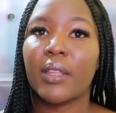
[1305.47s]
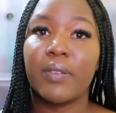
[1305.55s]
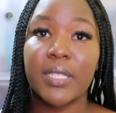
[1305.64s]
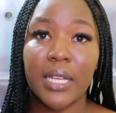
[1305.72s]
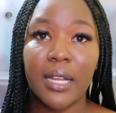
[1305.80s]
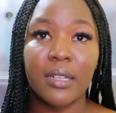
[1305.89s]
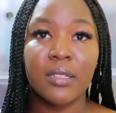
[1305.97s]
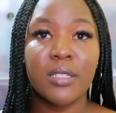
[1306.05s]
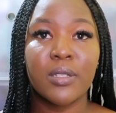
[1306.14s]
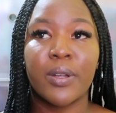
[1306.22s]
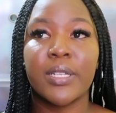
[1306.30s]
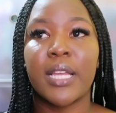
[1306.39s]
physical
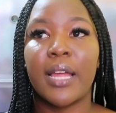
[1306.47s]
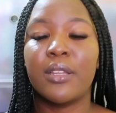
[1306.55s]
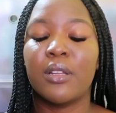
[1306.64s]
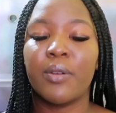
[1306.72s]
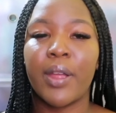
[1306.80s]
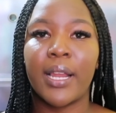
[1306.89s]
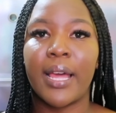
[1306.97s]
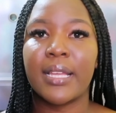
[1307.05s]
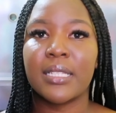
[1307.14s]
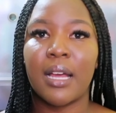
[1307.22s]
stores, and you'll realize